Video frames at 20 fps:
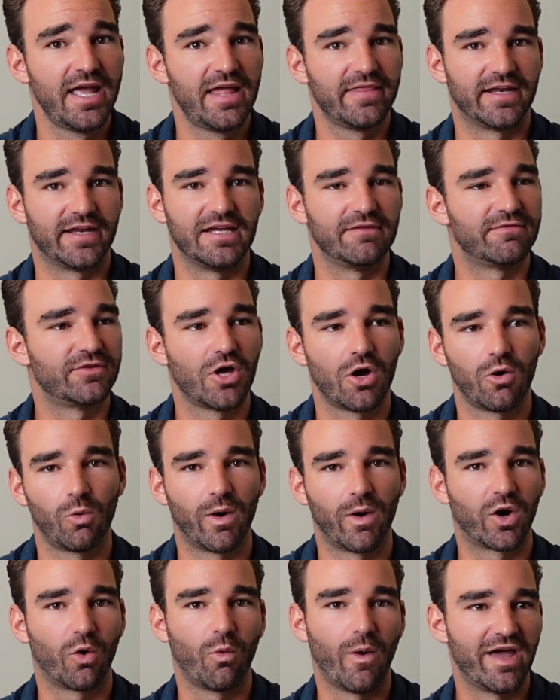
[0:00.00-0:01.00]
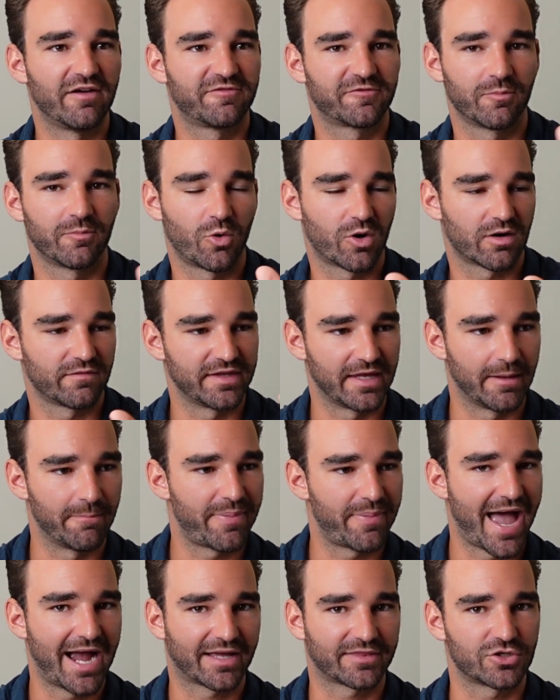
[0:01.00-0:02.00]
that even though it went away from more of the
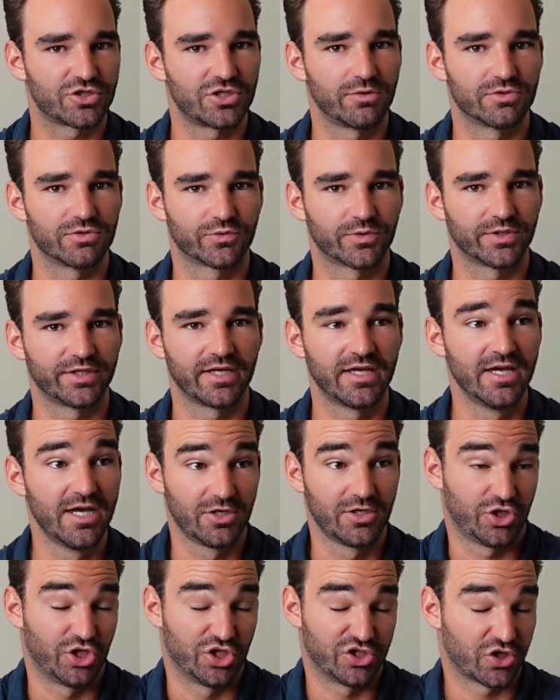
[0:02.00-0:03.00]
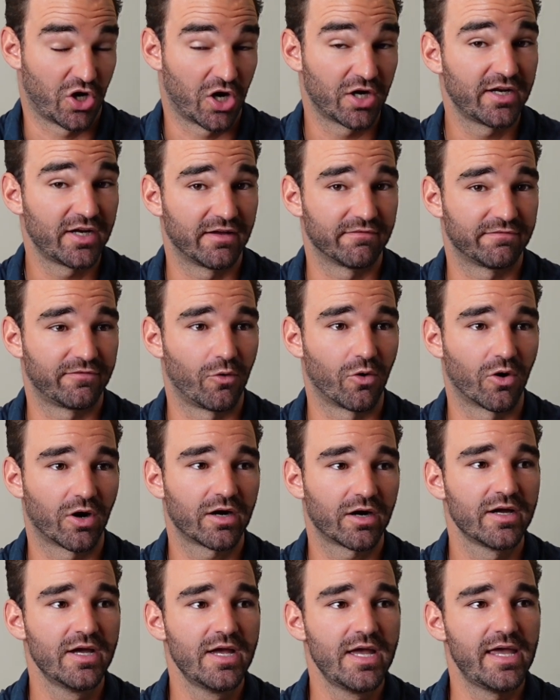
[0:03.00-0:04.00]
impact that she started it for,